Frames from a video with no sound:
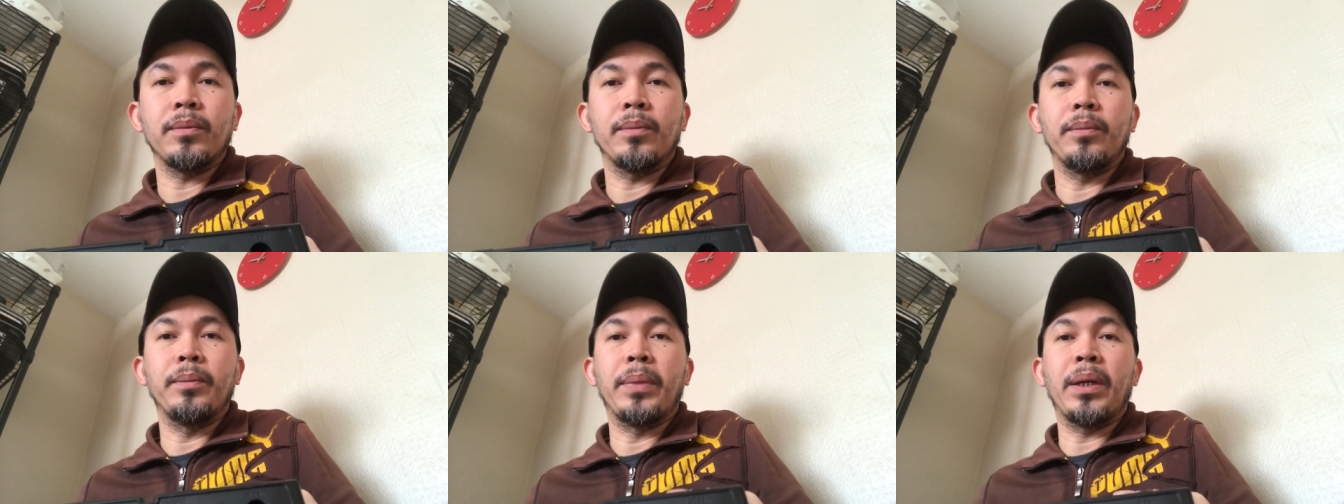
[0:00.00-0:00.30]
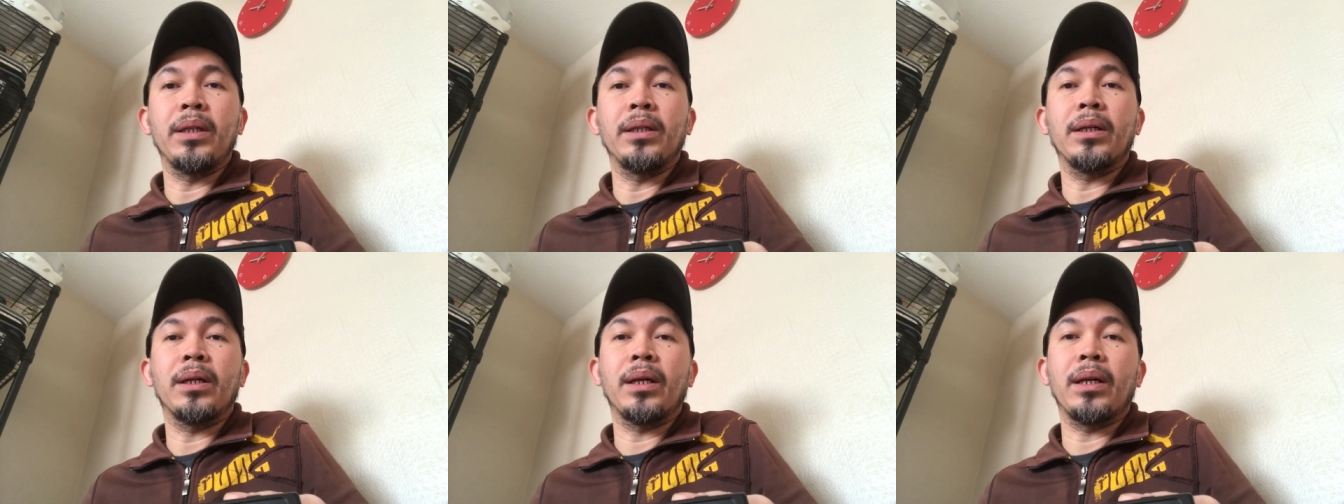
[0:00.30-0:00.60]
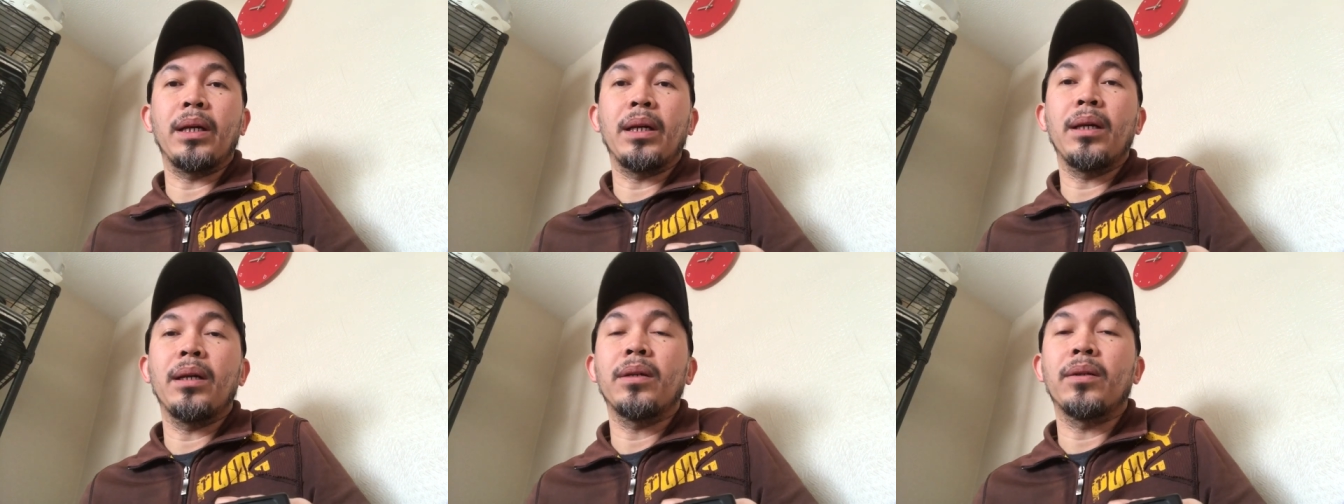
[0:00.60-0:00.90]

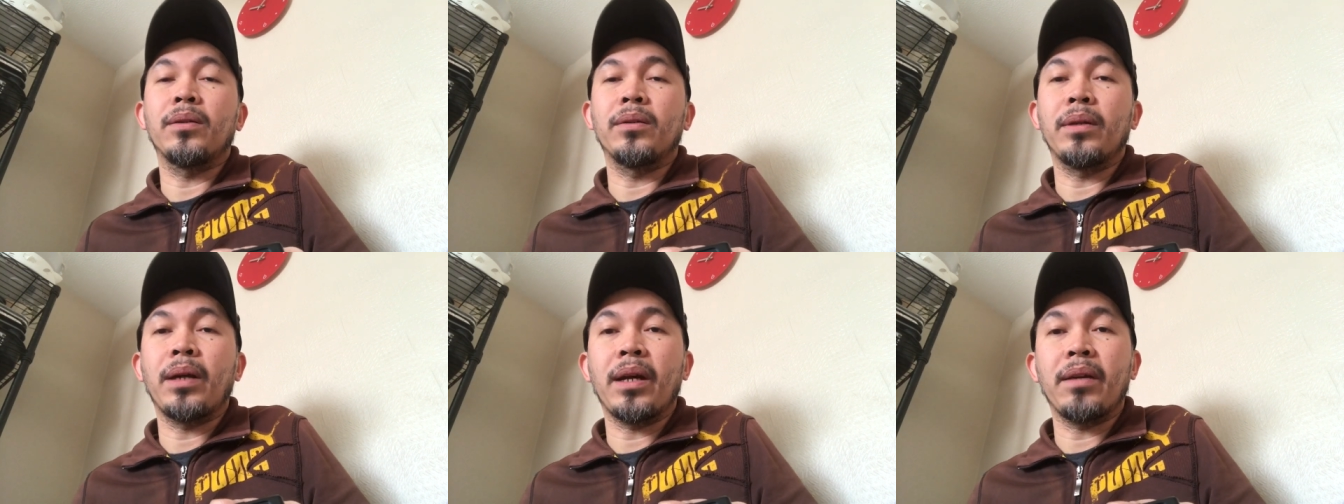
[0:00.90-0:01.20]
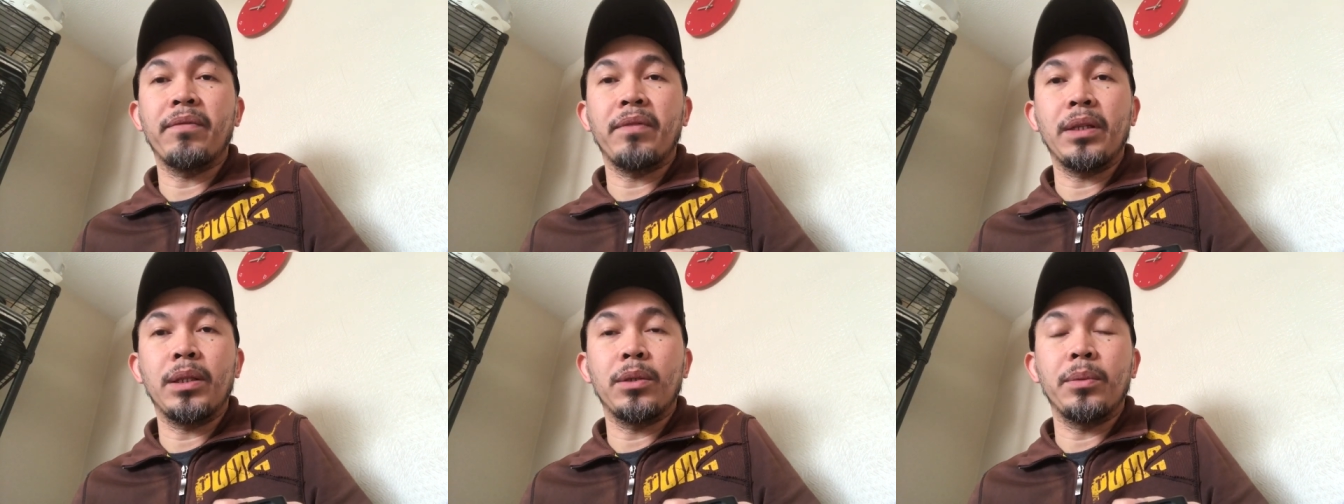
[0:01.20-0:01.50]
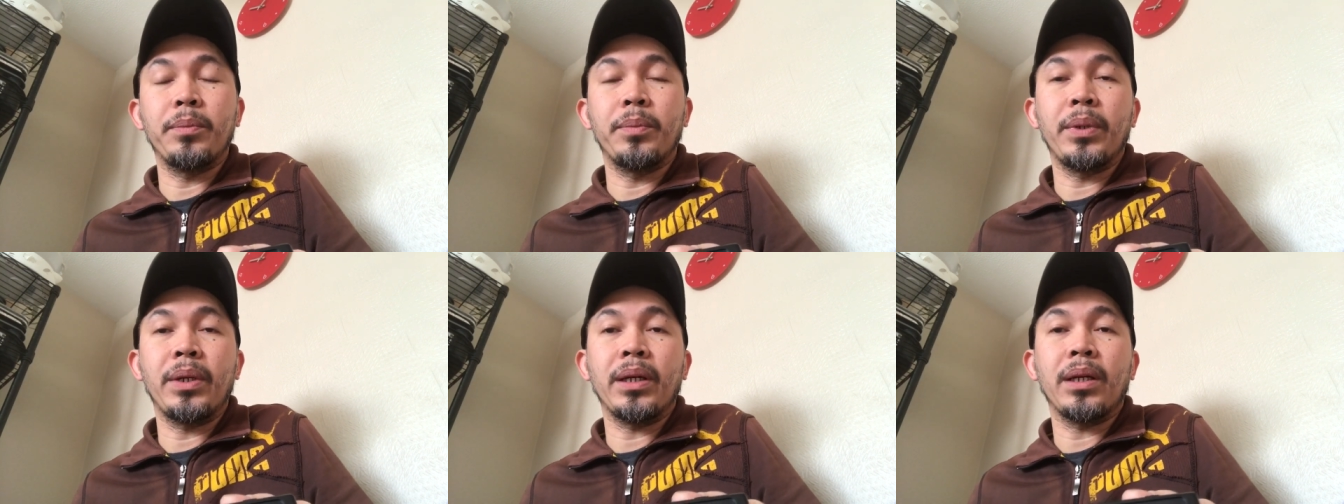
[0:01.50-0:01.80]
bulky or heavy to
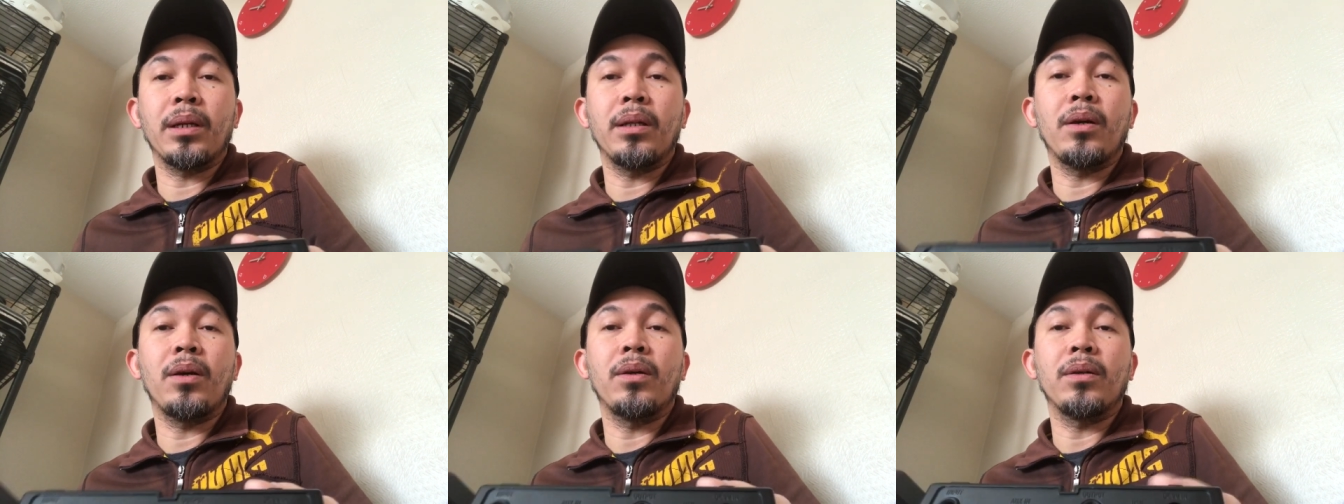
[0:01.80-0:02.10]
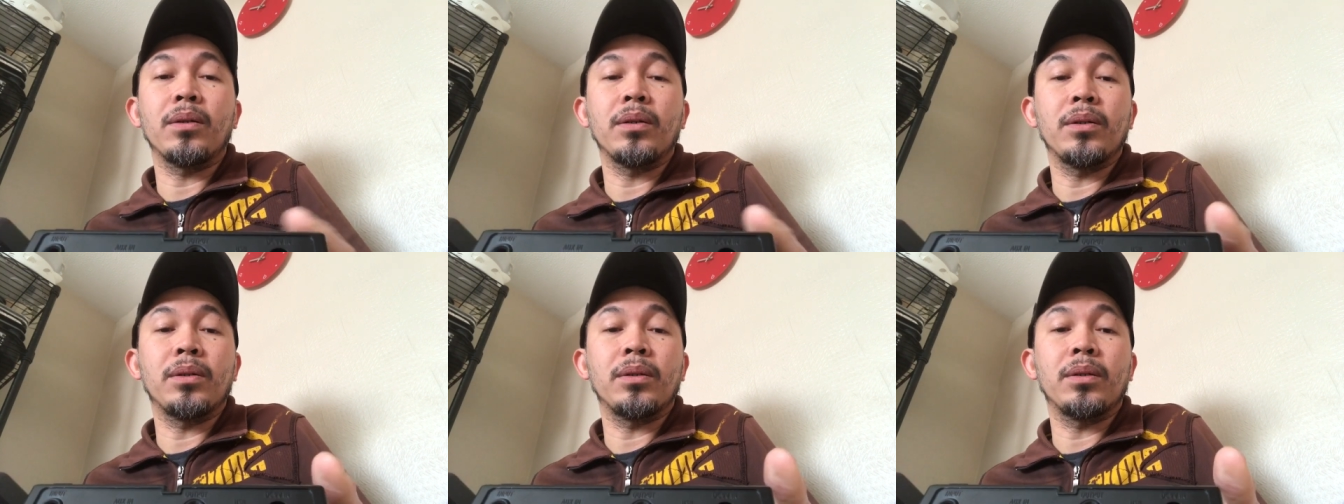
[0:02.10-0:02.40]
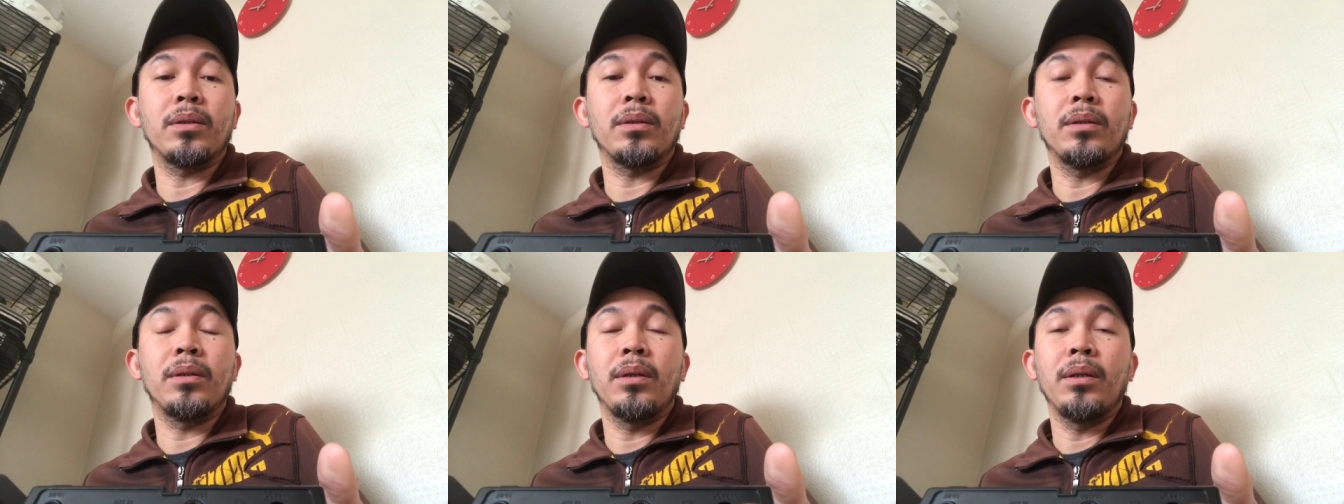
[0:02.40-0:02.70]
bring along
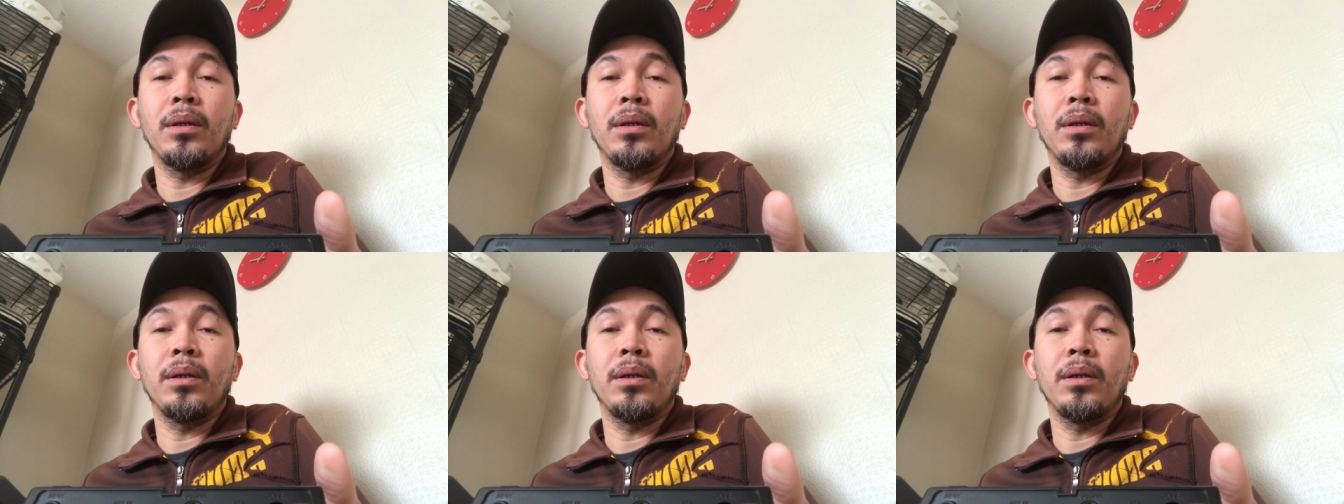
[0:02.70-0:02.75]
your